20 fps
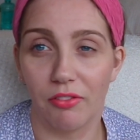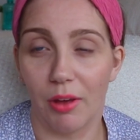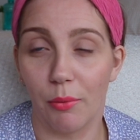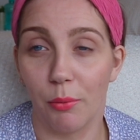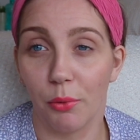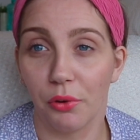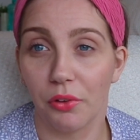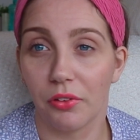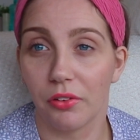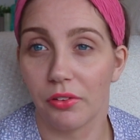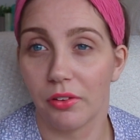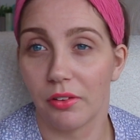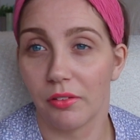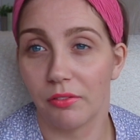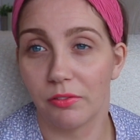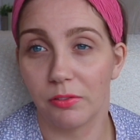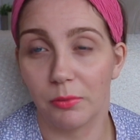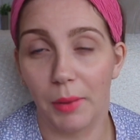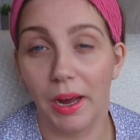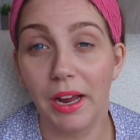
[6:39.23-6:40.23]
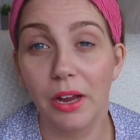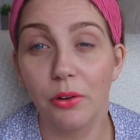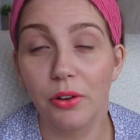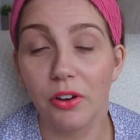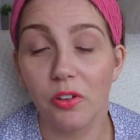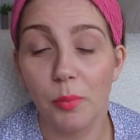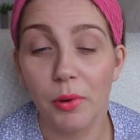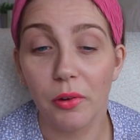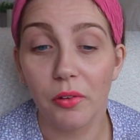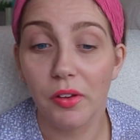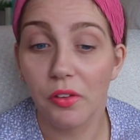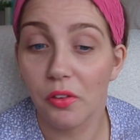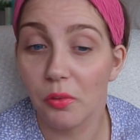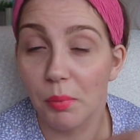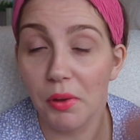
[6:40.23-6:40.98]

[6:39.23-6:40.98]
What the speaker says: that works for my own experience,